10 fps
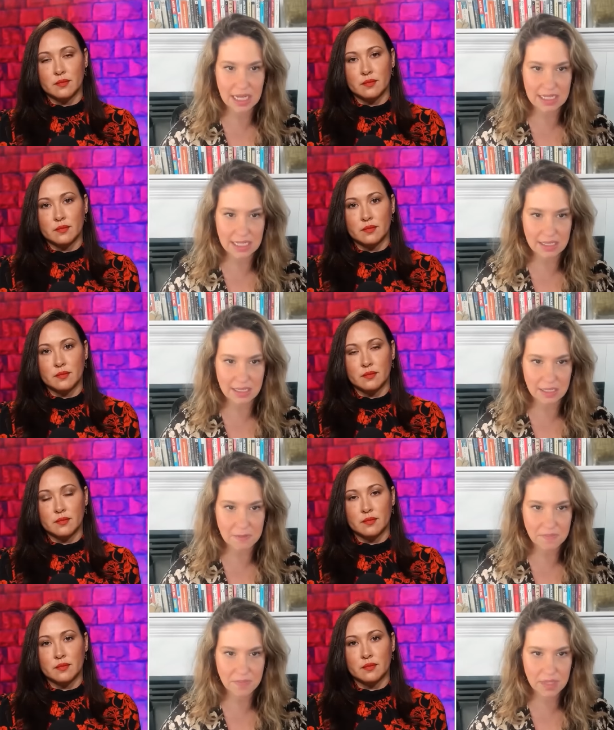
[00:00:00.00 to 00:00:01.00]
Speaker 1: identity
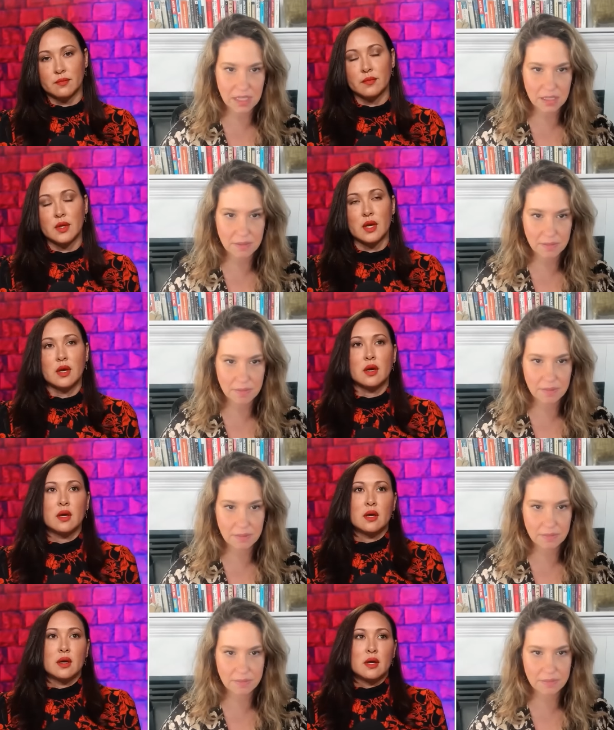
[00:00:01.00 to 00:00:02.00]

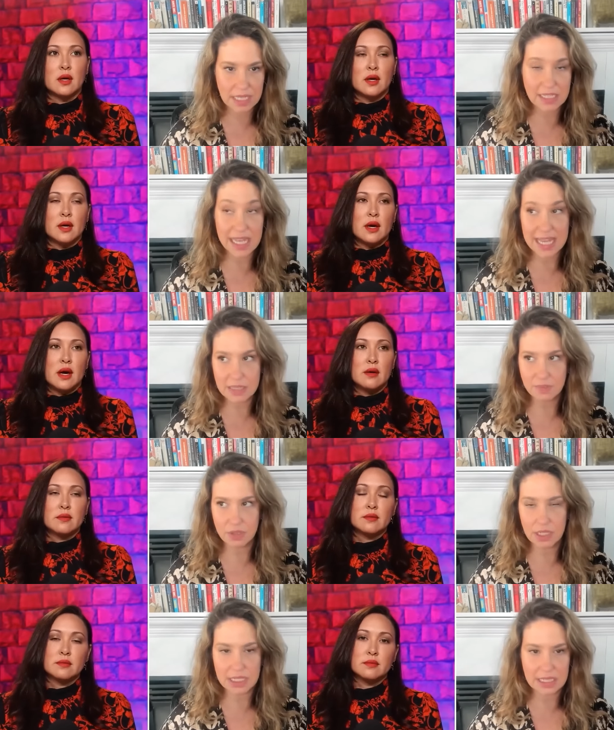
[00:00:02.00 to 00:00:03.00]
and
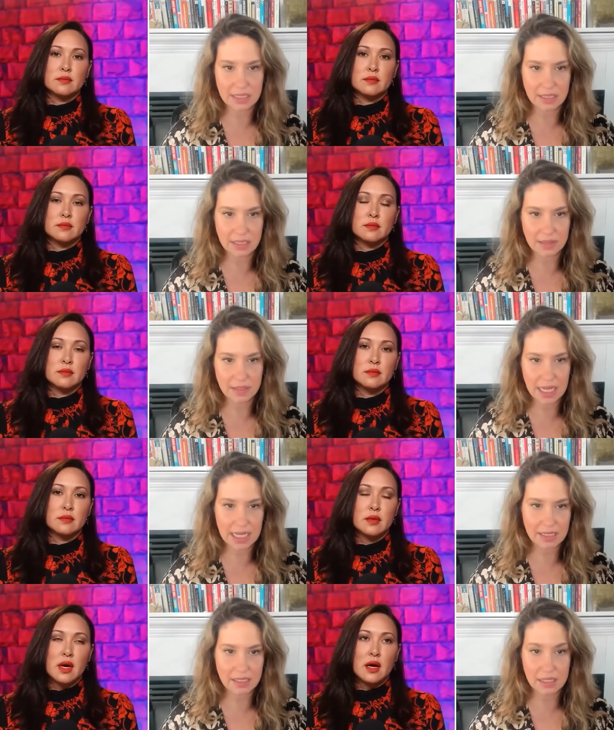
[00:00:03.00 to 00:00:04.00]
diaspora identity.
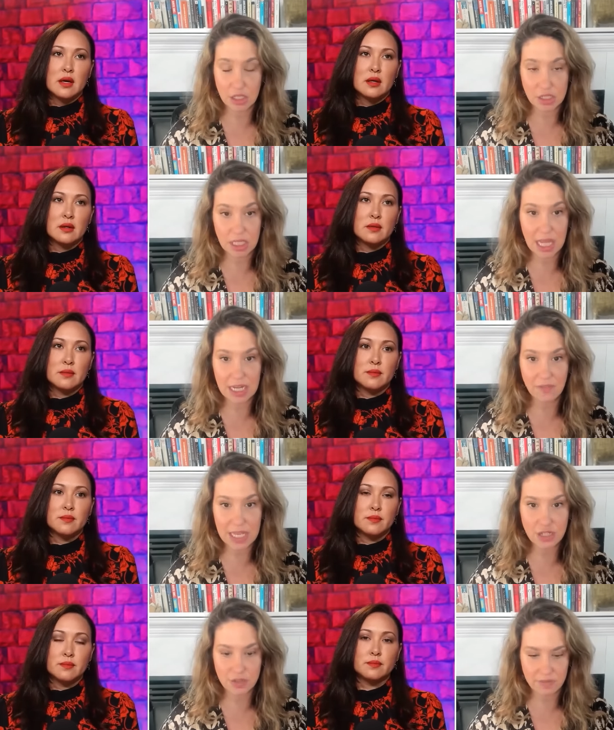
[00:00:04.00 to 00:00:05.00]
And there's a lot of mm.
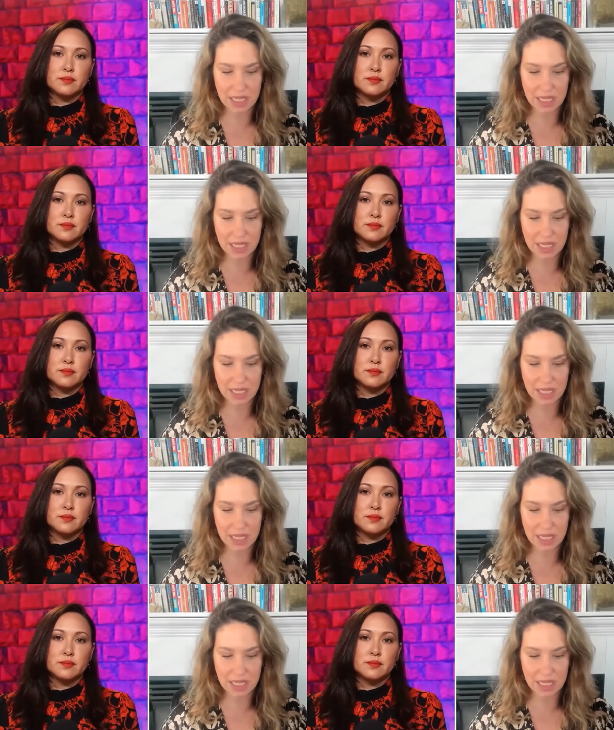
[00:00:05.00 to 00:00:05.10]
hatred of